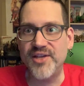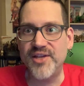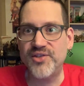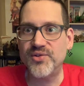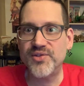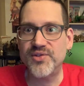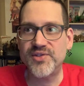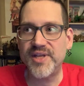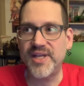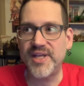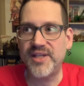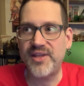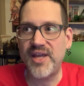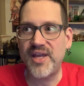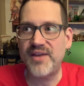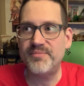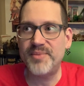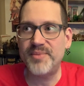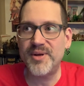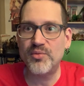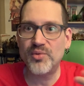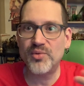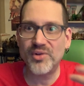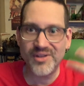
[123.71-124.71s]
So it's like they've
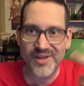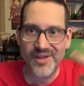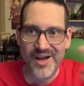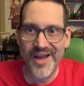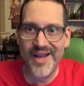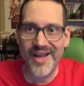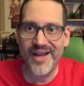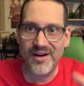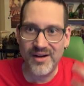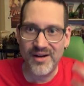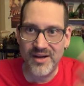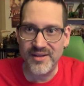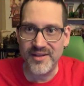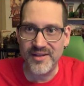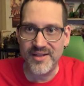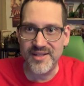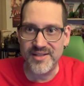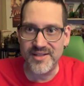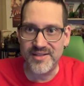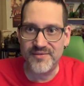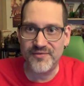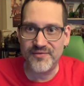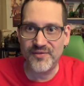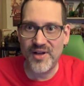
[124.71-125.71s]
been reliant on
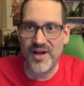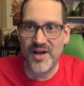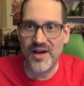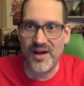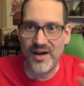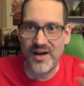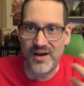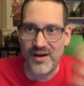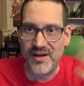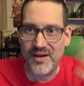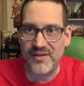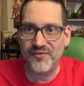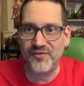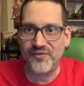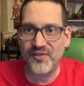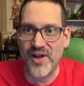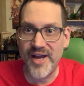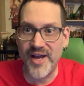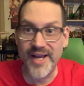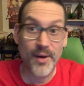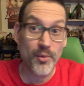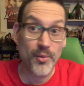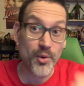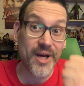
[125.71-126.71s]
these fly, uh, on
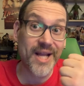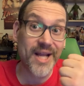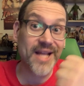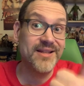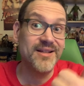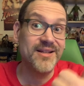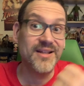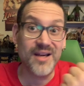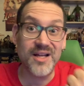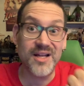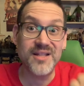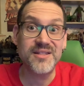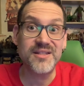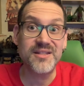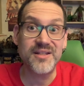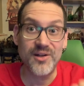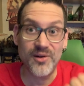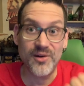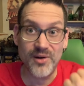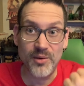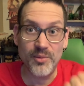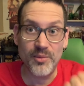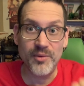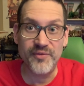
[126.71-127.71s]
flying. And we're going to get the
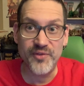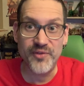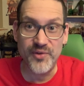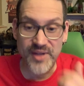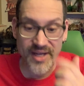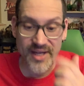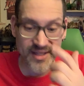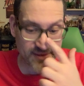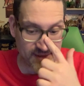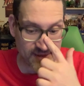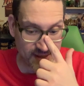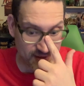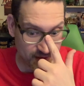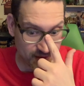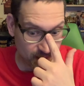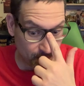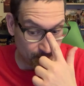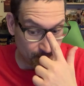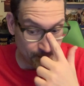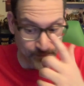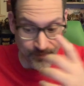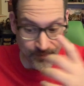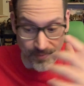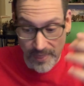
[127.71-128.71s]
Gunslinger. I'll review that today
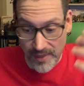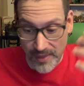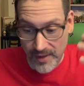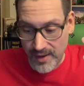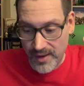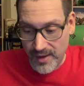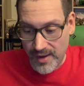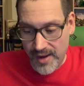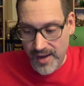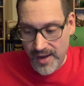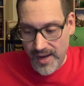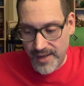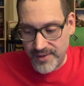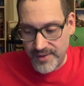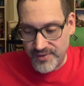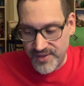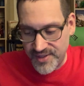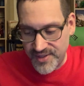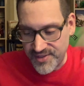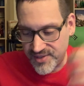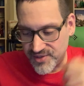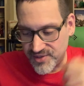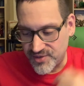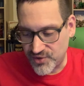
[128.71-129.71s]
too.
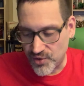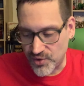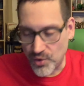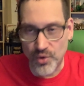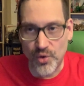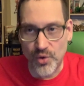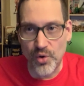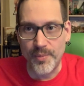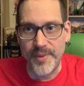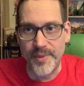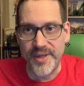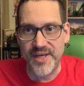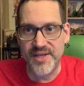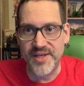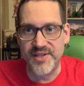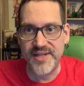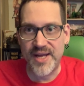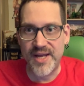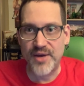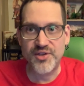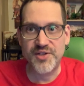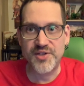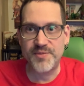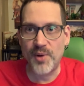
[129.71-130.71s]
This is so cool because
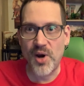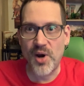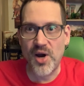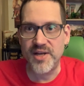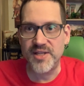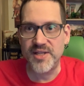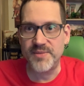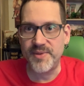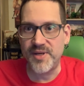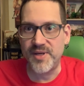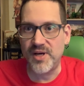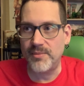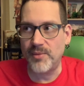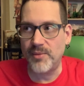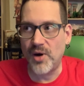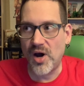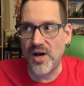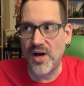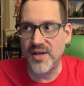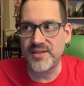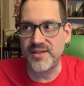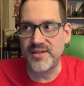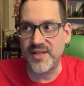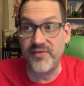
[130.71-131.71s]
now Spawn has become
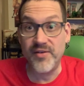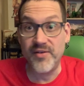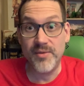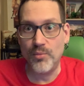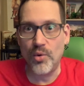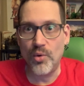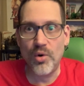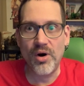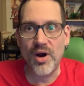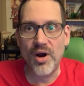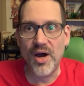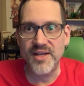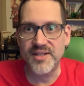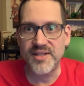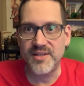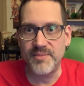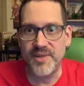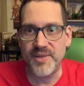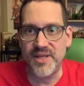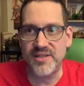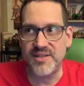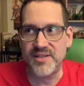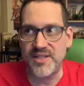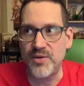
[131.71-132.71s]
awesome, even more awesome,
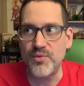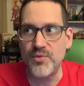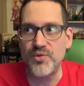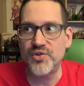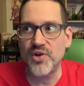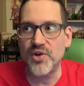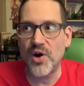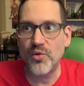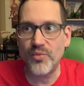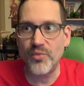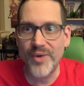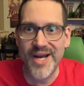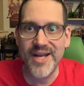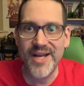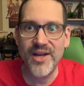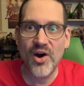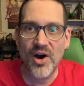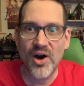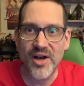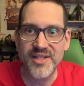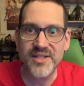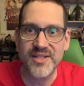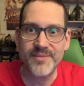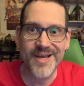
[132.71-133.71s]
because he was already
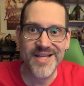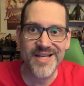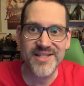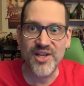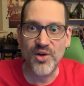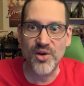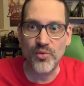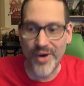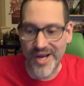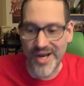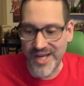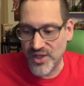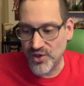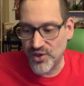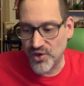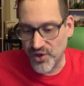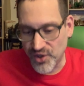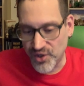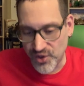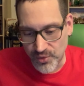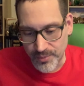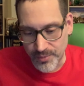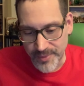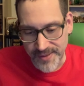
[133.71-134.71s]
awesome as a regular
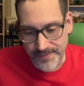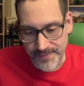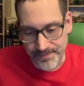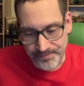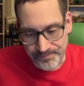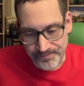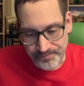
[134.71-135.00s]
human.